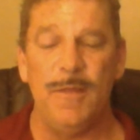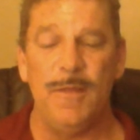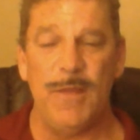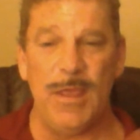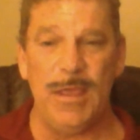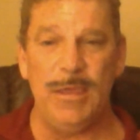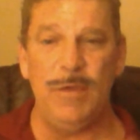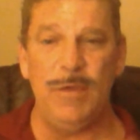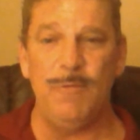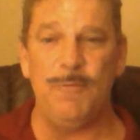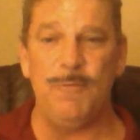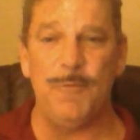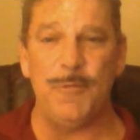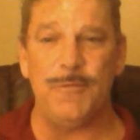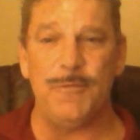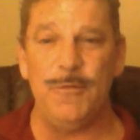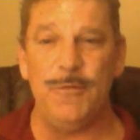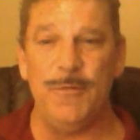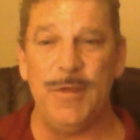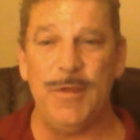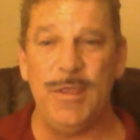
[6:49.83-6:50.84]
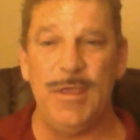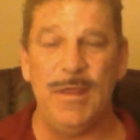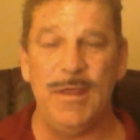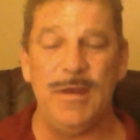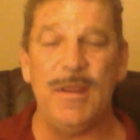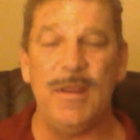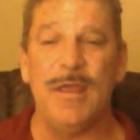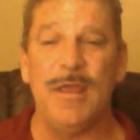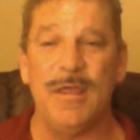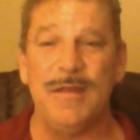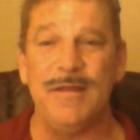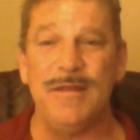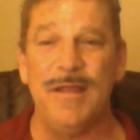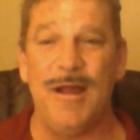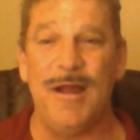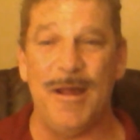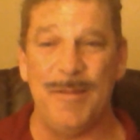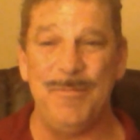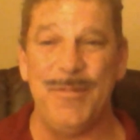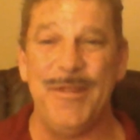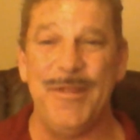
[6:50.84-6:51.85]
Thank you for tuning in, and
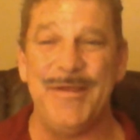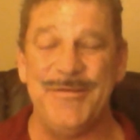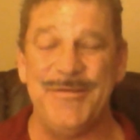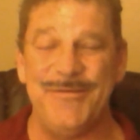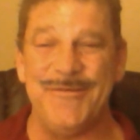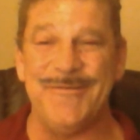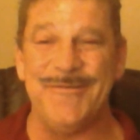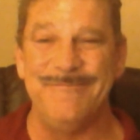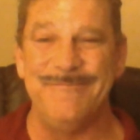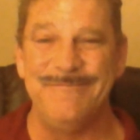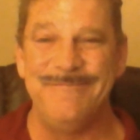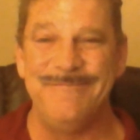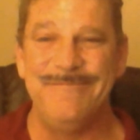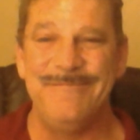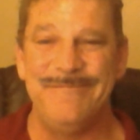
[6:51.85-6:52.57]
God bless you.